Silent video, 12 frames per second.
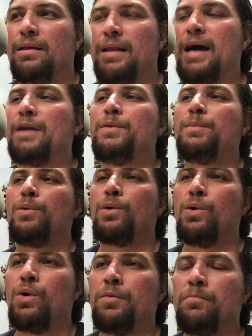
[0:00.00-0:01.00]
lot of people are
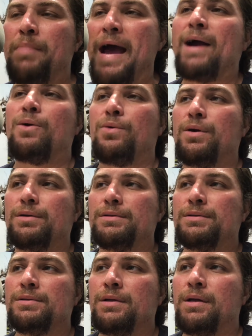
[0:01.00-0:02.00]
going
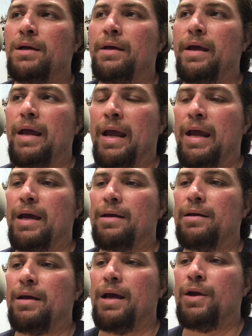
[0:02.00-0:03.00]
backwards,
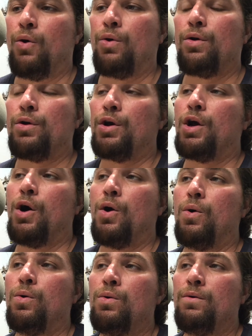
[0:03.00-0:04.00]
and in order to
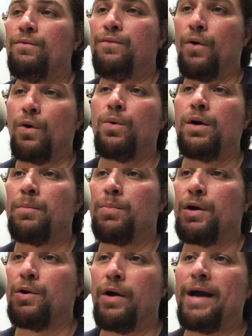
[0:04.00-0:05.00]
go forward and
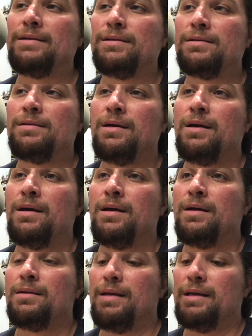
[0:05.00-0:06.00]
progress,
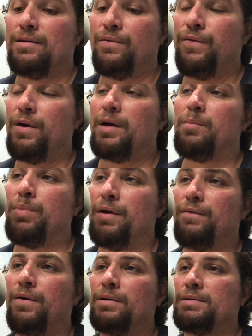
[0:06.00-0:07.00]
these are fucking
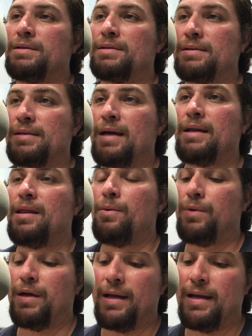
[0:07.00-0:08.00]
pitfalls in society that
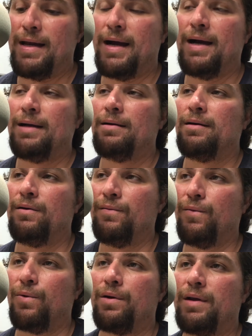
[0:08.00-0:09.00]
we cannot
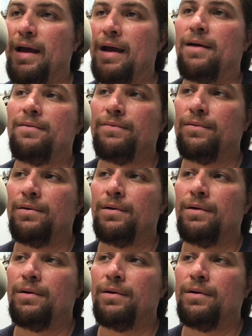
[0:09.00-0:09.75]
afford to have.